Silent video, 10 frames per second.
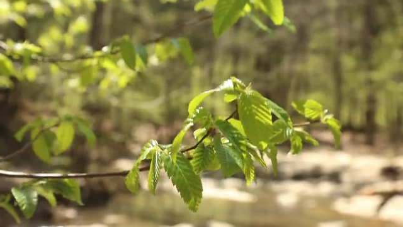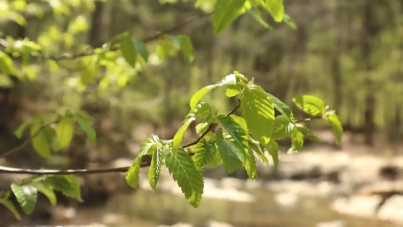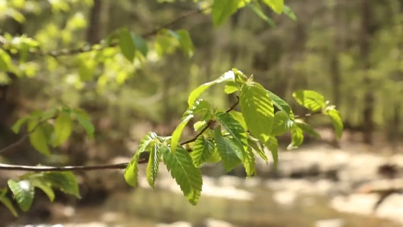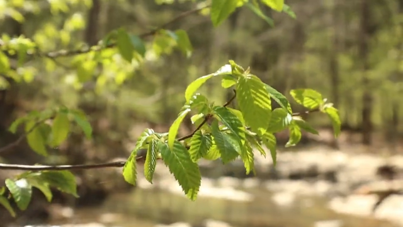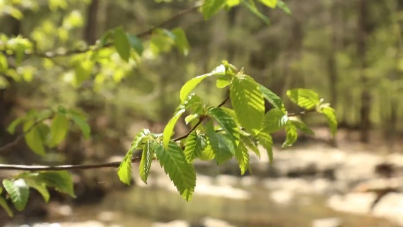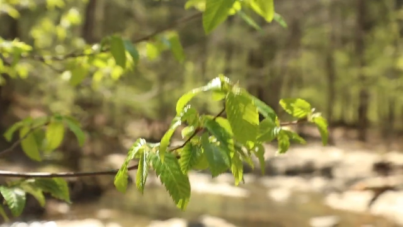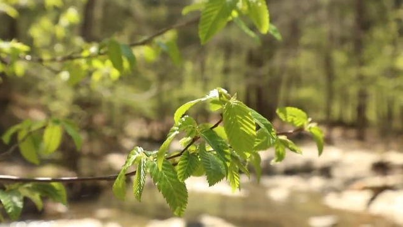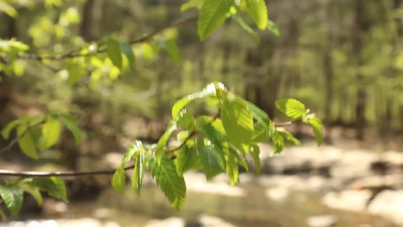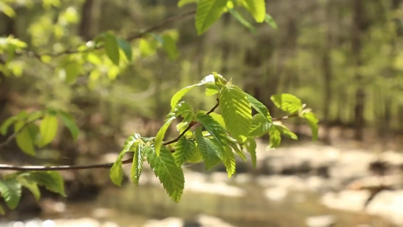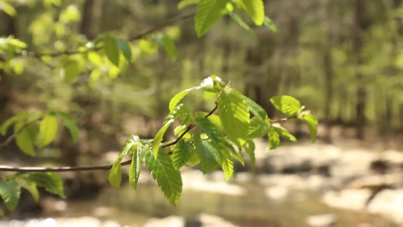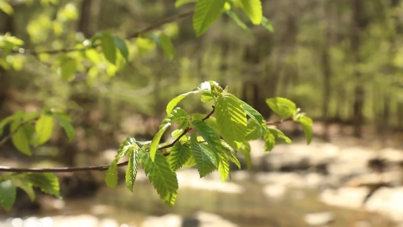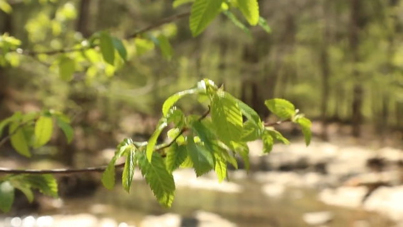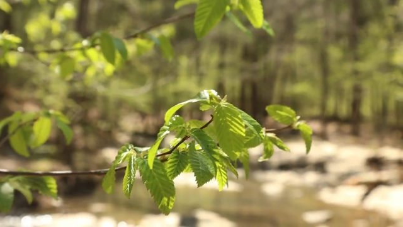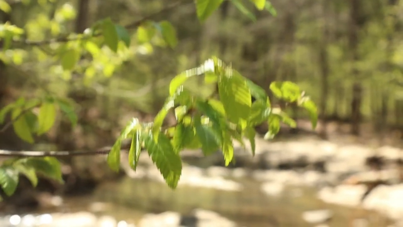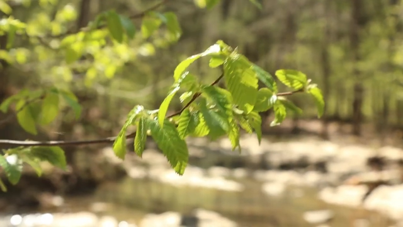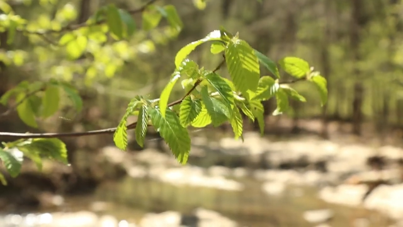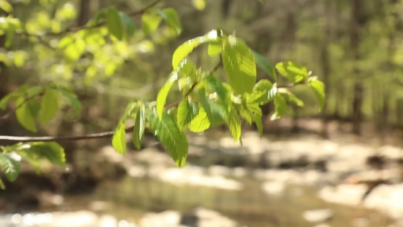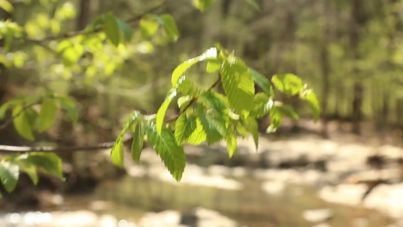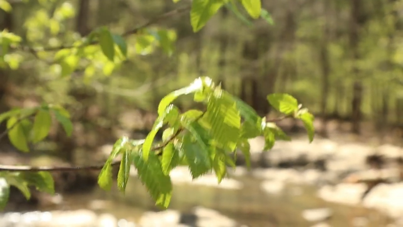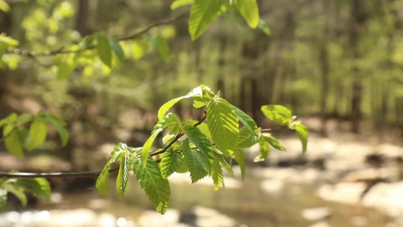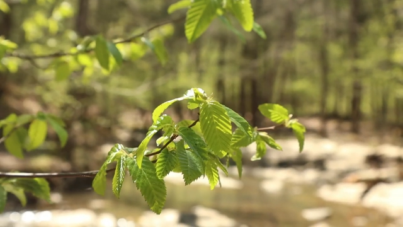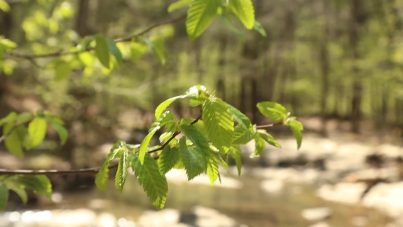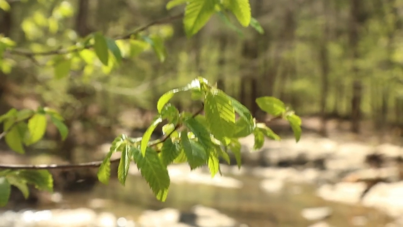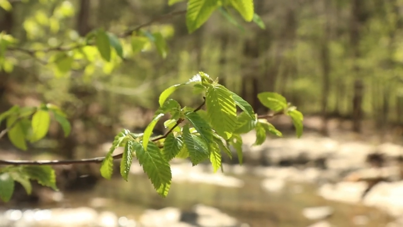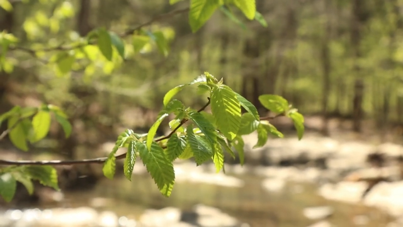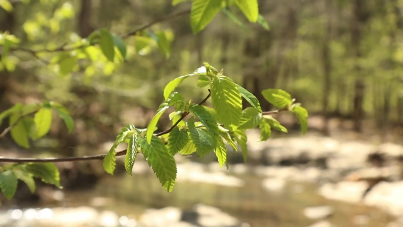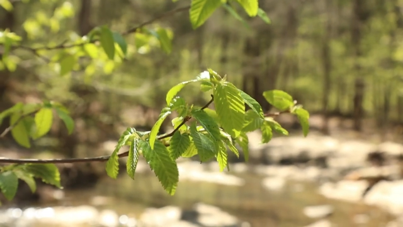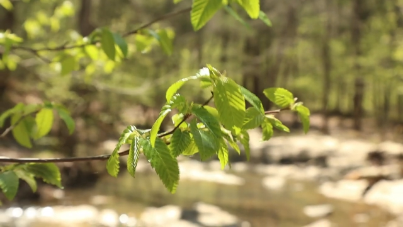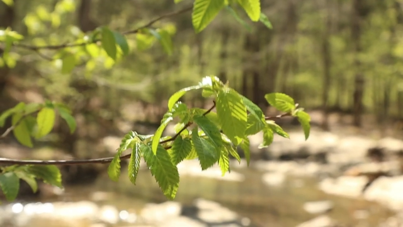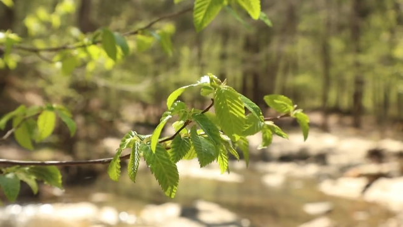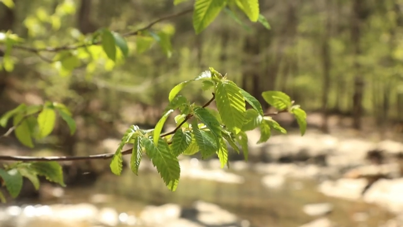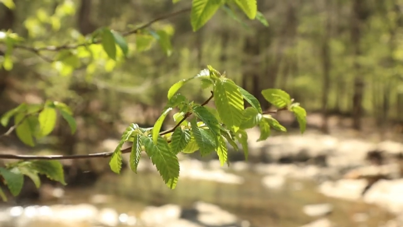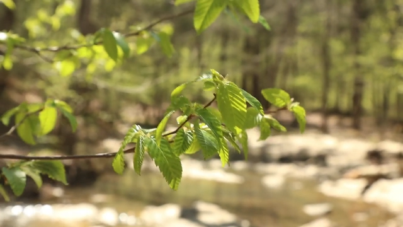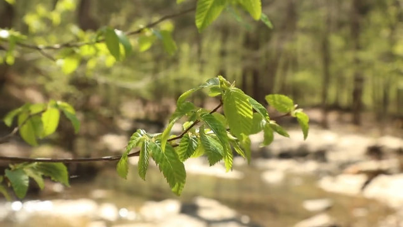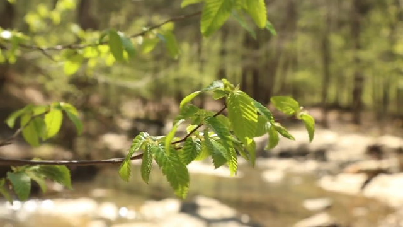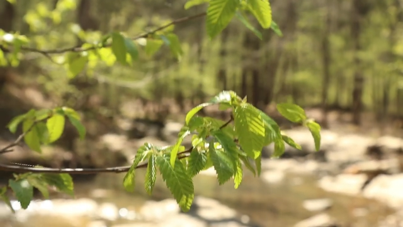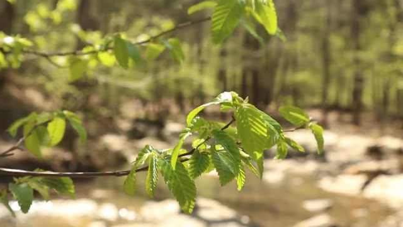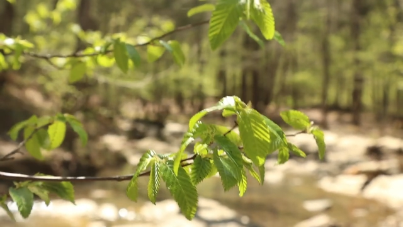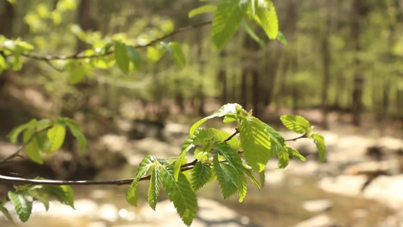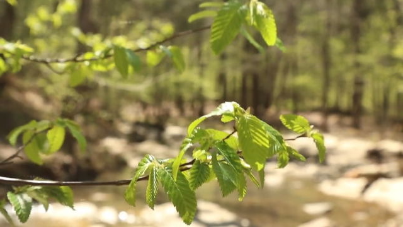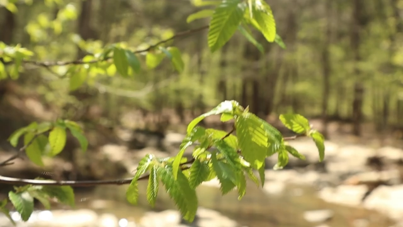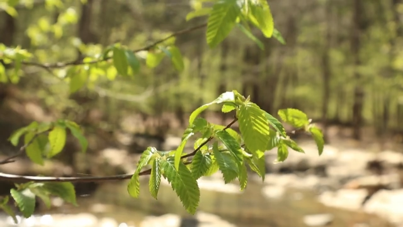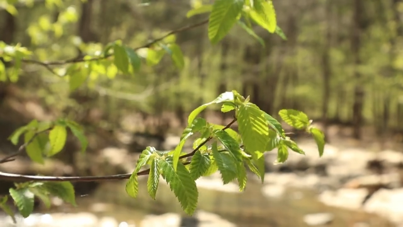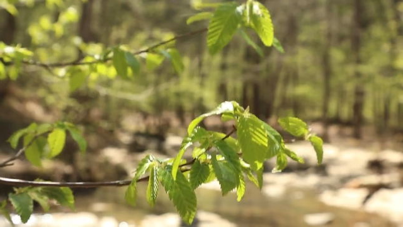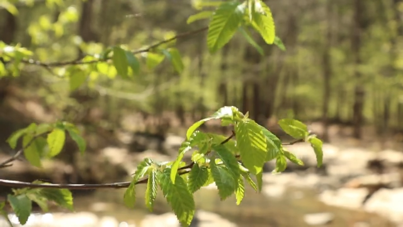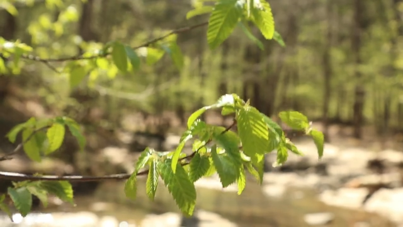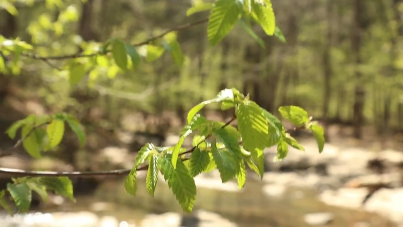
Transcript: (no speaker visible)